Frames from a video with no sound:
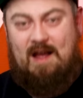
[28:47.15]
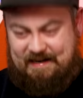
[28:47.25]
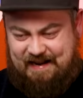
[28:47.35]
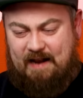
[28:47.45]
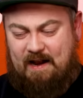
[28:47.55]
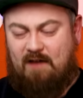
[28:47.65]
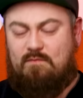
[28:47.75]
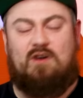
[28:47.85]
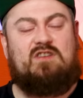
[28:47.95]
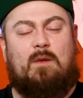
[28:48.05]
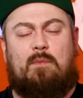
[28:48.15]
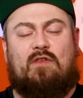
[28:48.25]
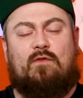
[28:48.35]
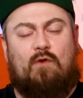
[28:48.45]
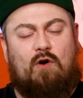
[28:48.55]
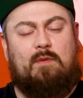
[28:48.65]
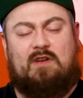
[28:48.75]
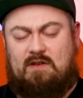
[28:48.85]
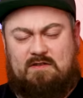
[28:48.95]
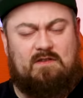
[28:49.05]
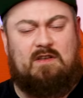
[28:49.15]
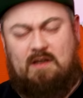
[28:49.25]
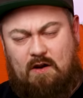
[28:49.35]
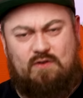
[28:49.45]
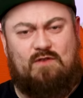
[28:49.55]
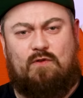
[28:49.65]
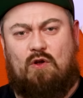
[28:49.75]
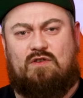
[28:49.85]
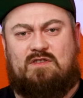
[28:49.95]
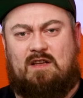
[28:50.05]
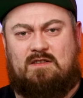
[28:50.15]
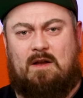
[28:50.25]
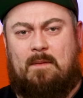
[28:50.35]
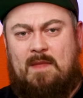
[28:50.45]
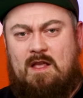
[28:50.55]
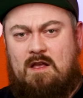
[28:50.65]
I can't have much sympathy for because the House of Lords is a